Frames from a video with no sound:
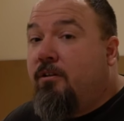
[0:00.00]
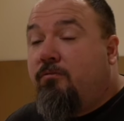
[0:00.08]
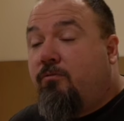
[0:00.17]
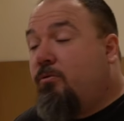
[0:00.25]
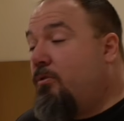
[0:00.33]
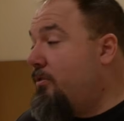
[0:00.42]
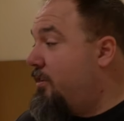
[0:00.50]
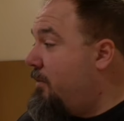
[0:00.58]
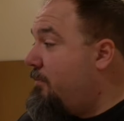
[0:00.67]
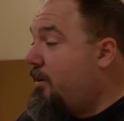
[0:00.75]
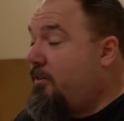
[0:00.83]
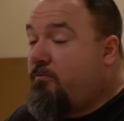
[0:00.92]
for the
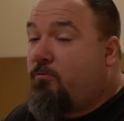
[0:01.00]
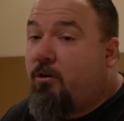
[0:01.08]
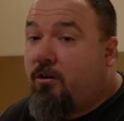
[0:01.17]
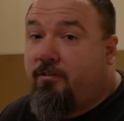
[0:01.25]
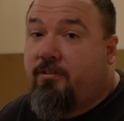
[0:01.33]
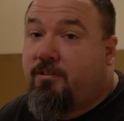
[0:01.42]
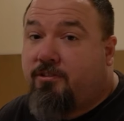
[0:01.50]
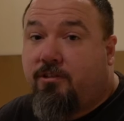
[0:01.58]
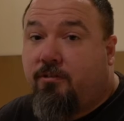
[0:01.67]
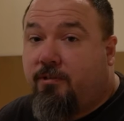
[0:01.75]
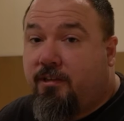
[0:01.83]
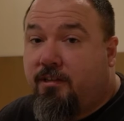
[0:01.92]
amount of water that's
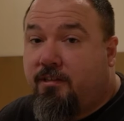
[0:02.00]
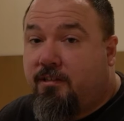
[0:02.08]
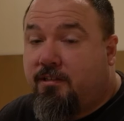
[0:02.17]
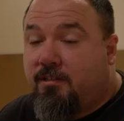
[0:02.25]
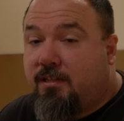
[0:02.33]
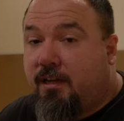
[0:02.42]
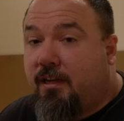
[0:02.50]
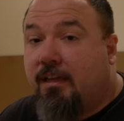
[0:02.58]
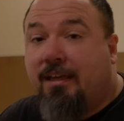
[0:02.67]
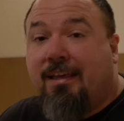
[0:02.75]
going into this tank.